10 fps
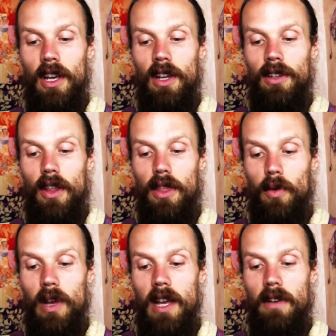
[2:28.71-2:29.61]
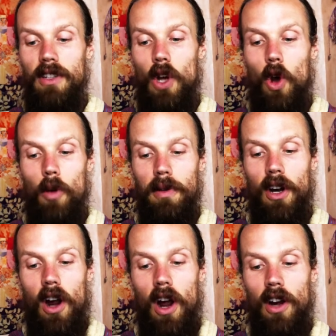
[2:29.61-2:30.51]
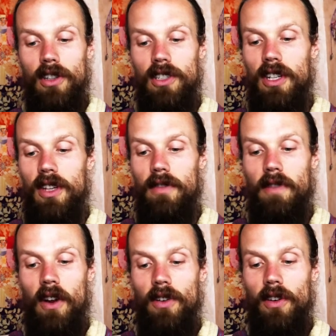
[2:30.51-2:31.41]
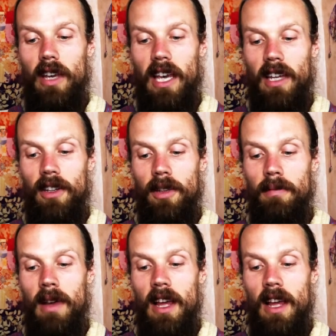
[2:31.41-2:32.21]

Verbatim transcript: The three of us opened our hearts to the fungal kingdom,